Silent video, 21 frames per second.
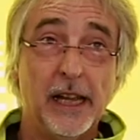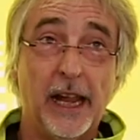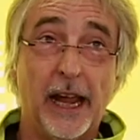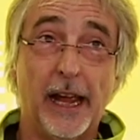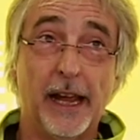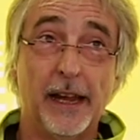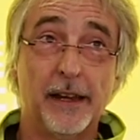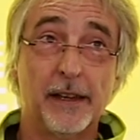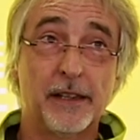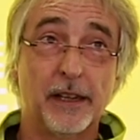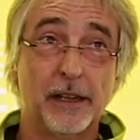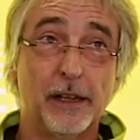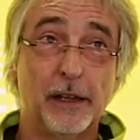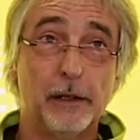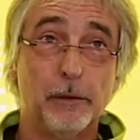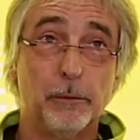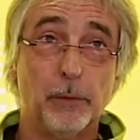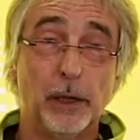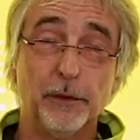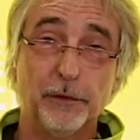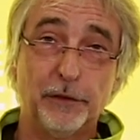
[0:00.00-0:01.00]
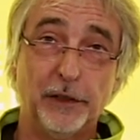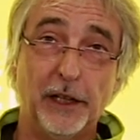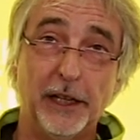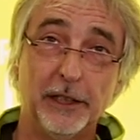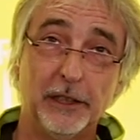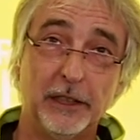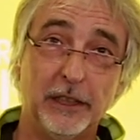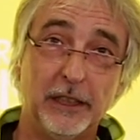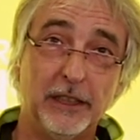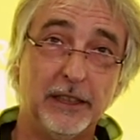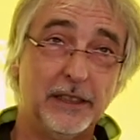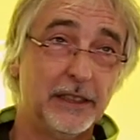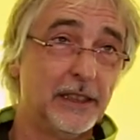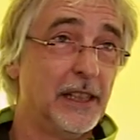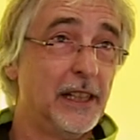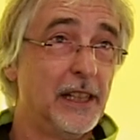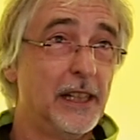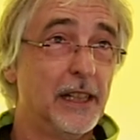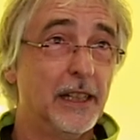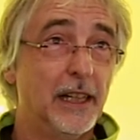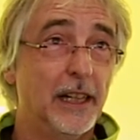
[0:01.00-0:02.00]
And one final
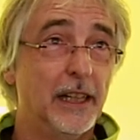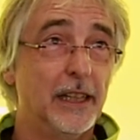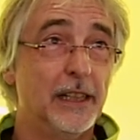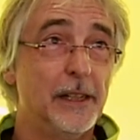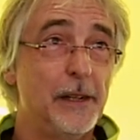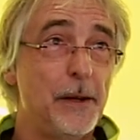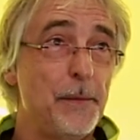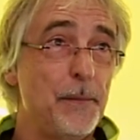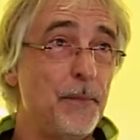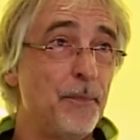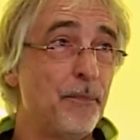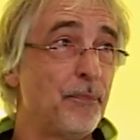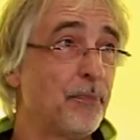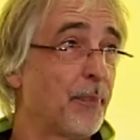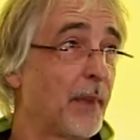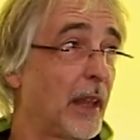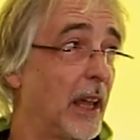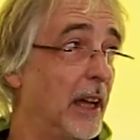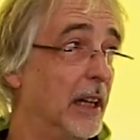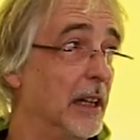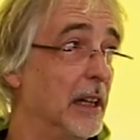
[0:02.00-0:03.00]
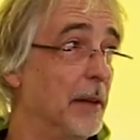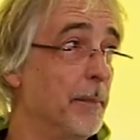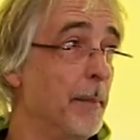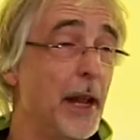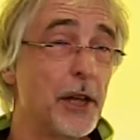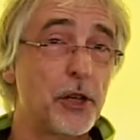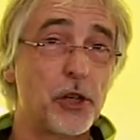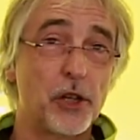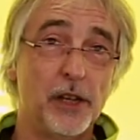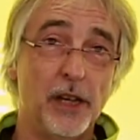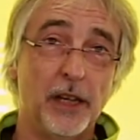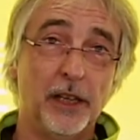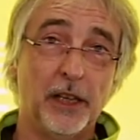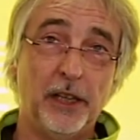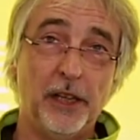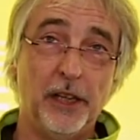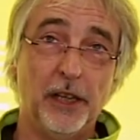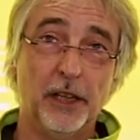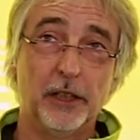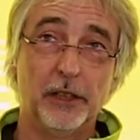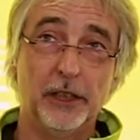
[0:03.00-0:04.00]
um, mentioning
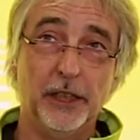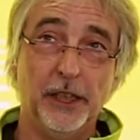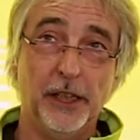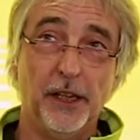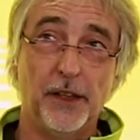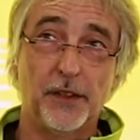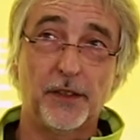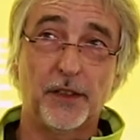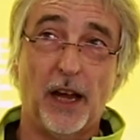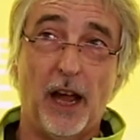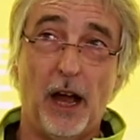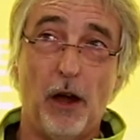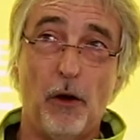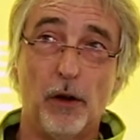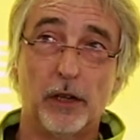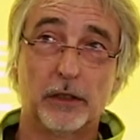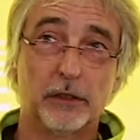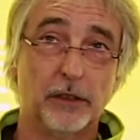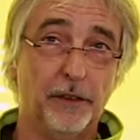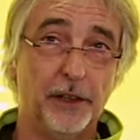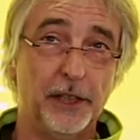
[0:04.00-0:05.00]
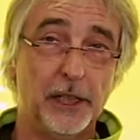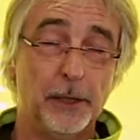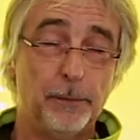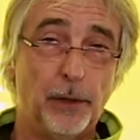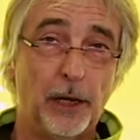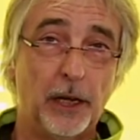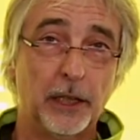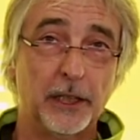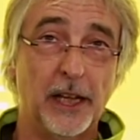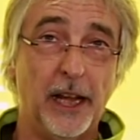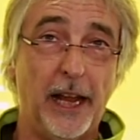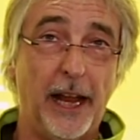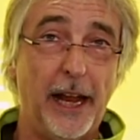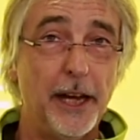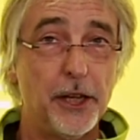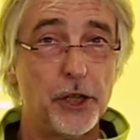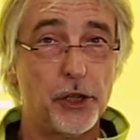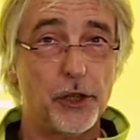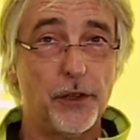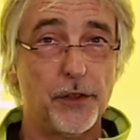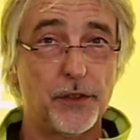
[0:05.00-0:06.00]
here is our Ravenna partner
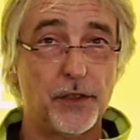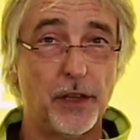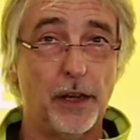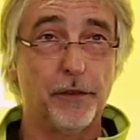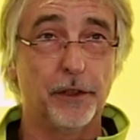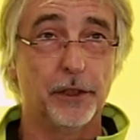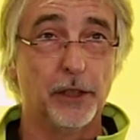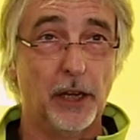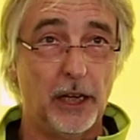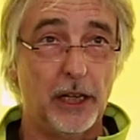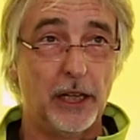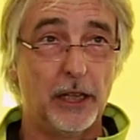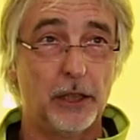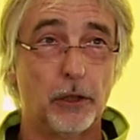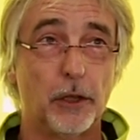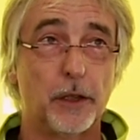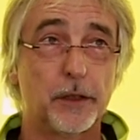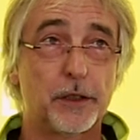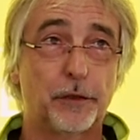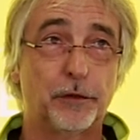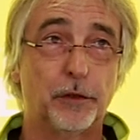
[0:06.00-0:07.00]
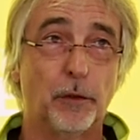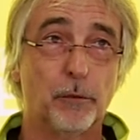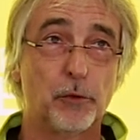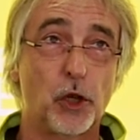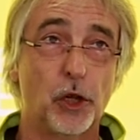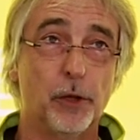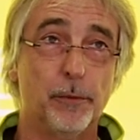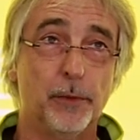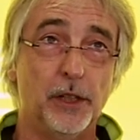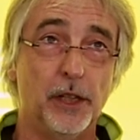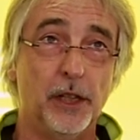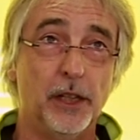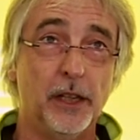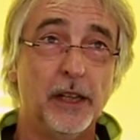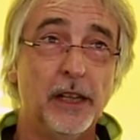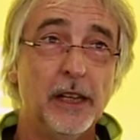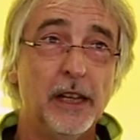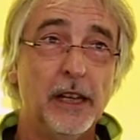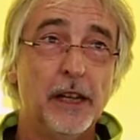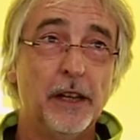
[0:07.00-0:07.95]
H7R, also from Germany.